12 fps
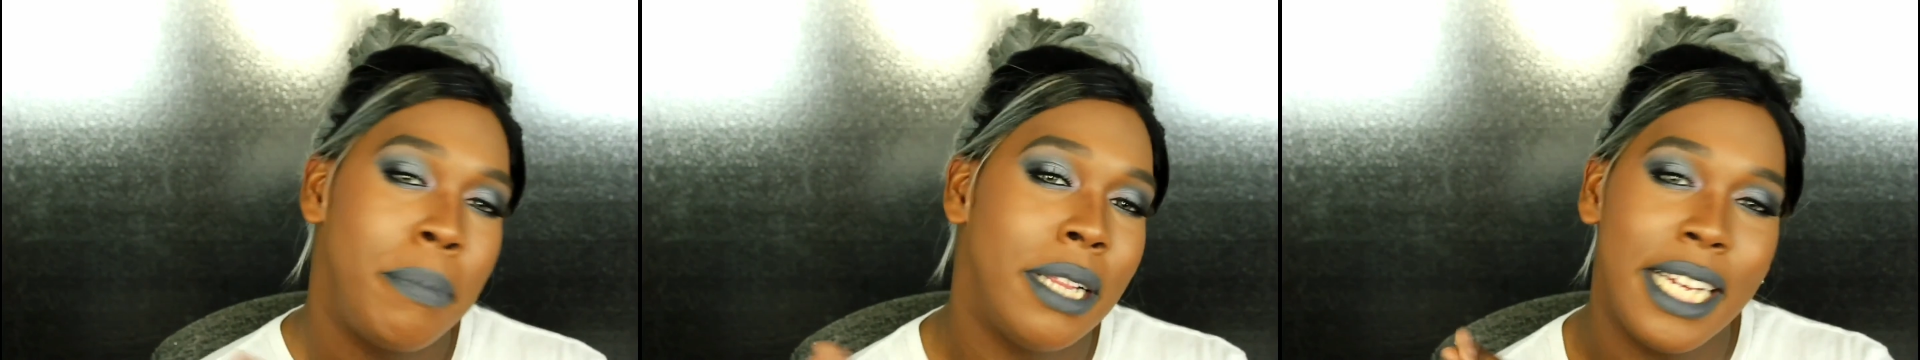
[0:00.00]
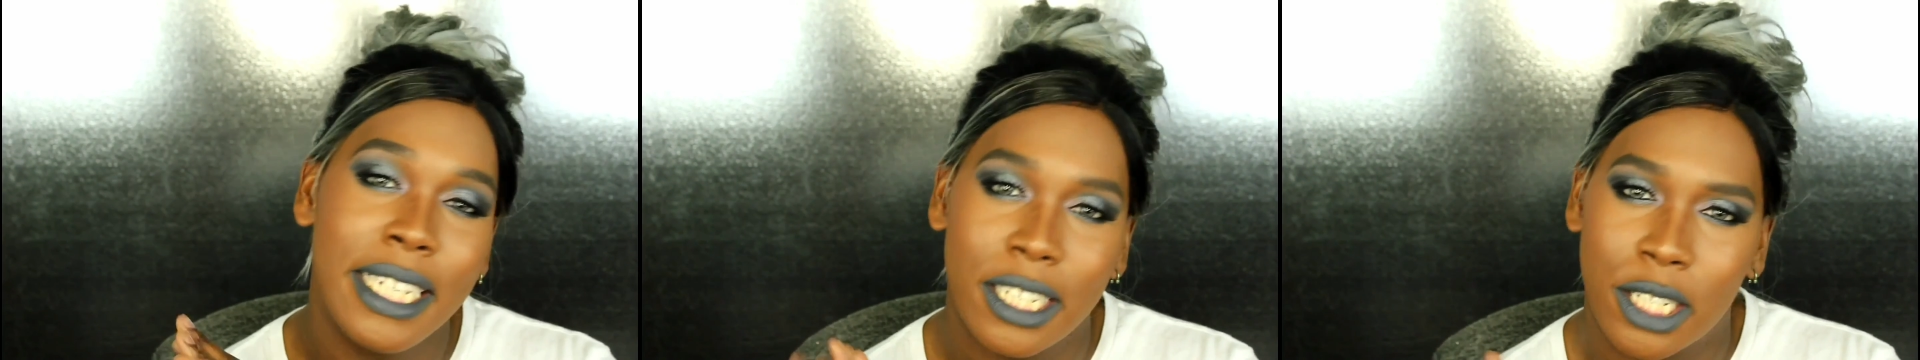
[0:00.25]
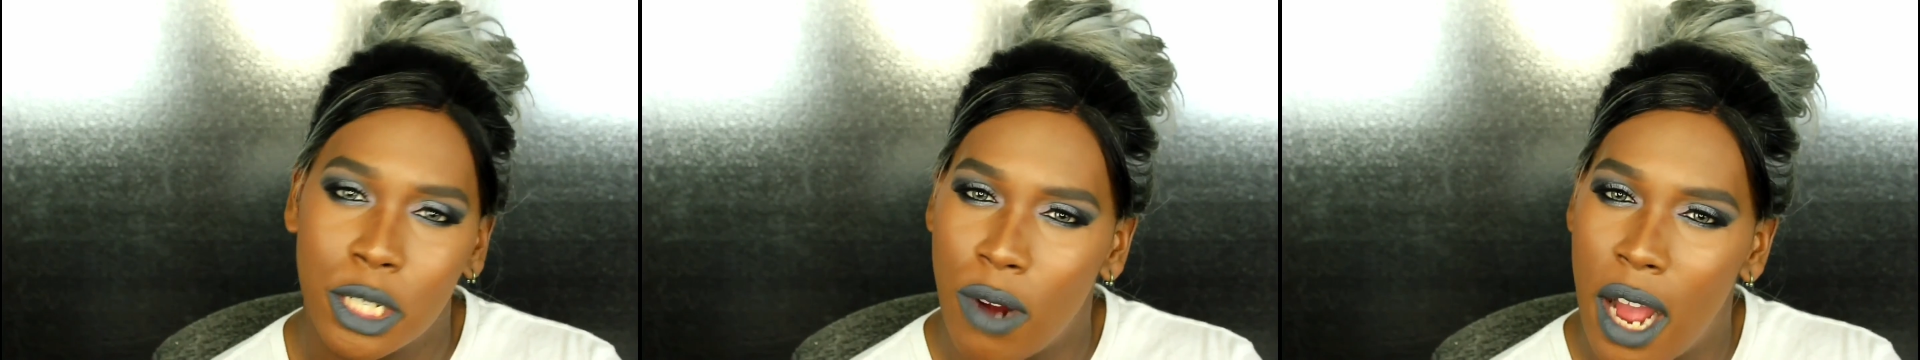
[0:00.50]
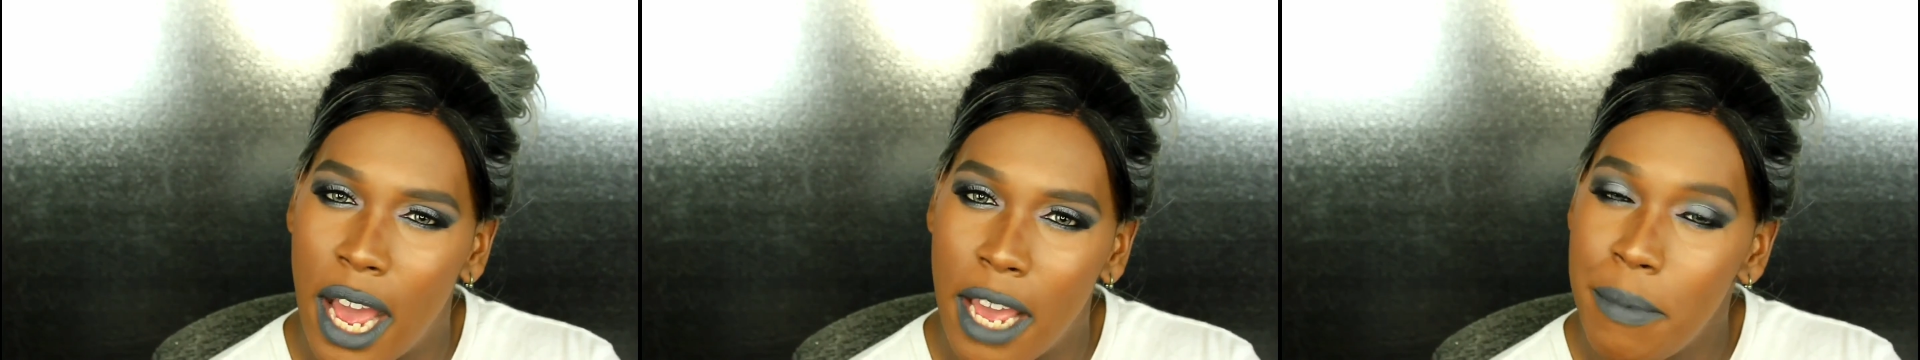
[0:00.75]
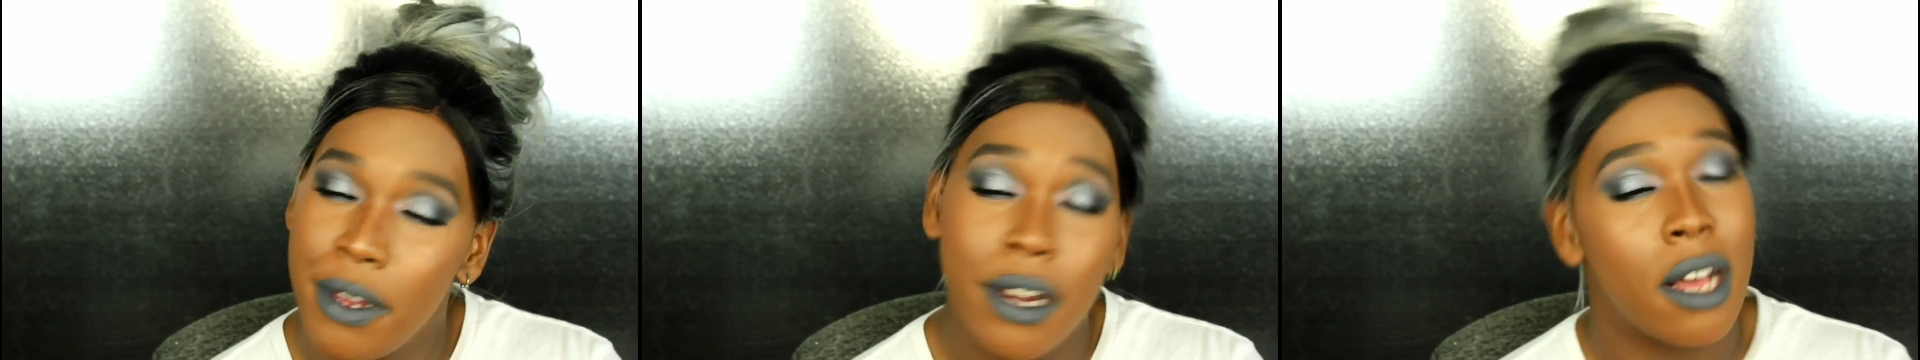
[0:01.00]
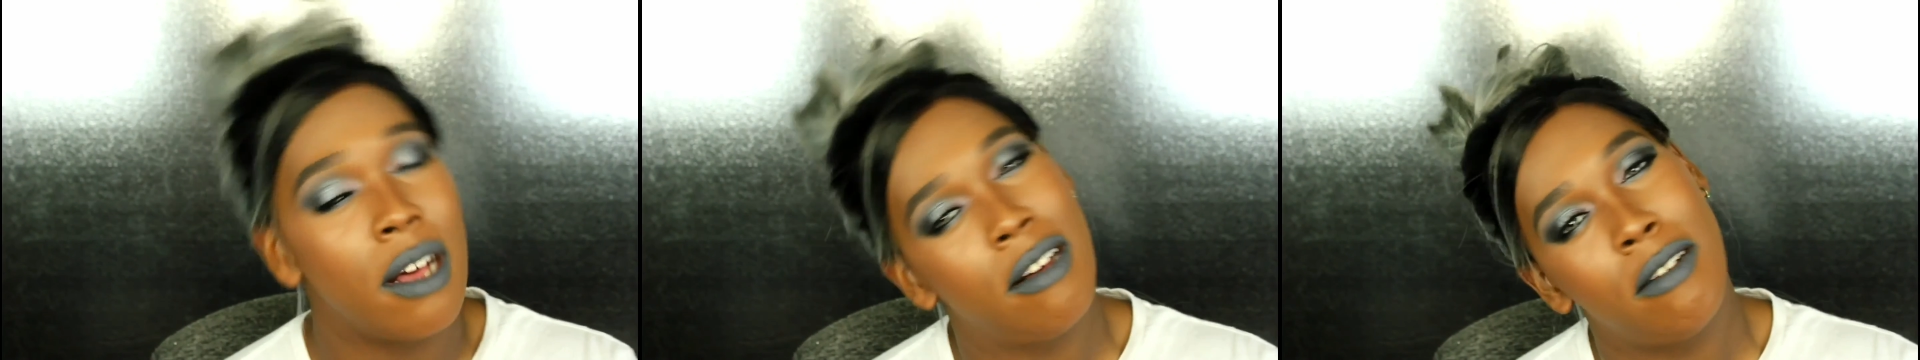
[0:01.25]
Please subscribe, you
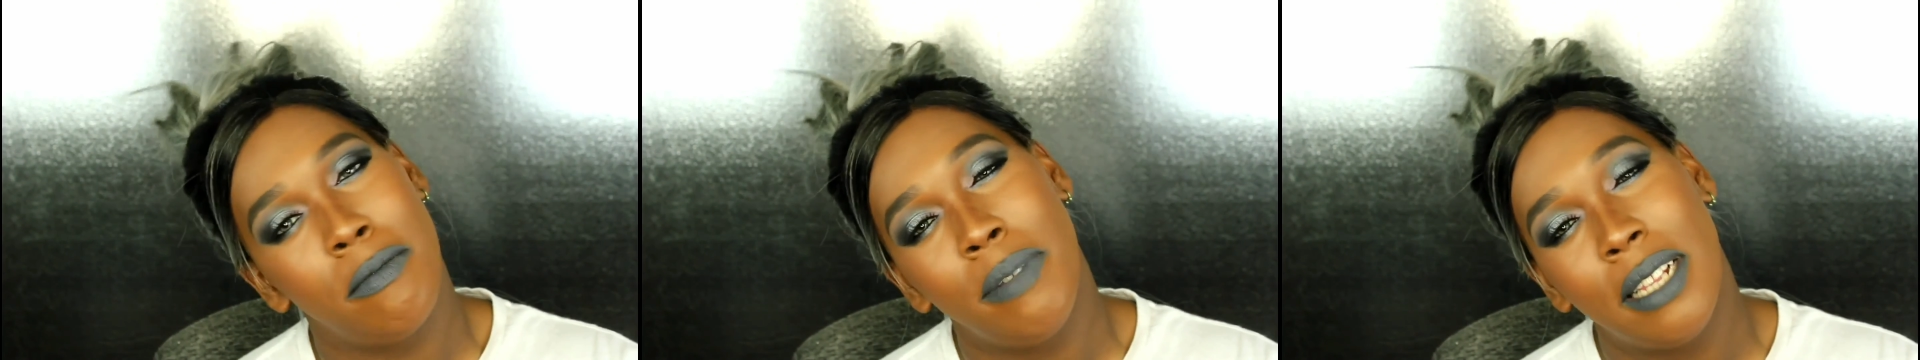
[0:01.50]
know,